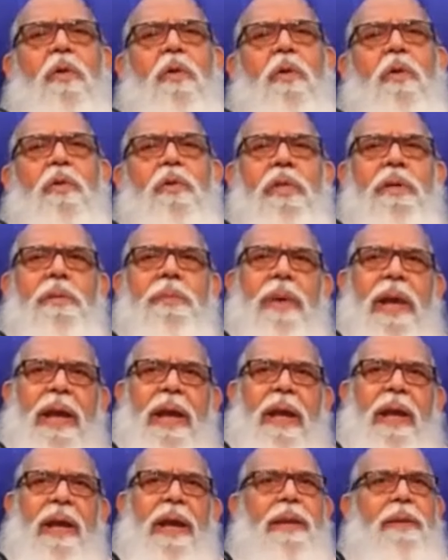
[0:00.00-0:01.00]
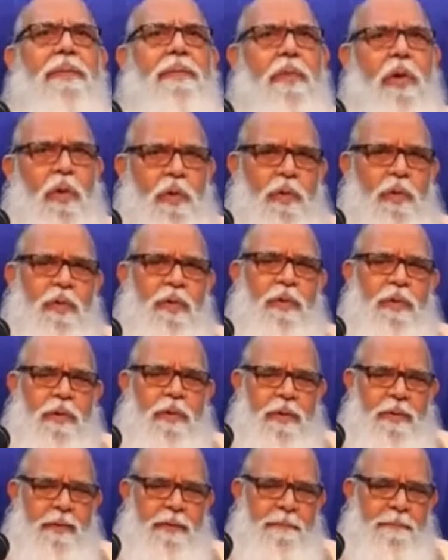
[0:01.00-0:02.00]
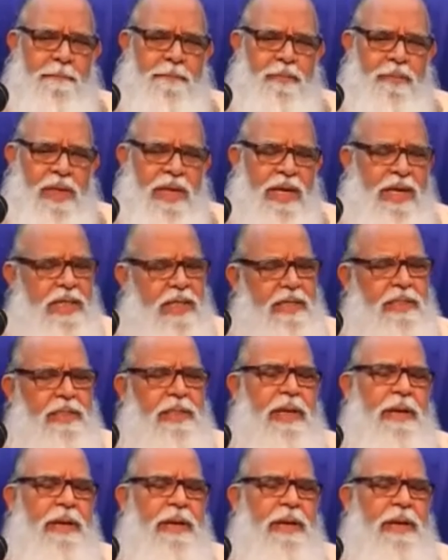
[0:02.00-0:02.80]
go to the bank and borrow. In the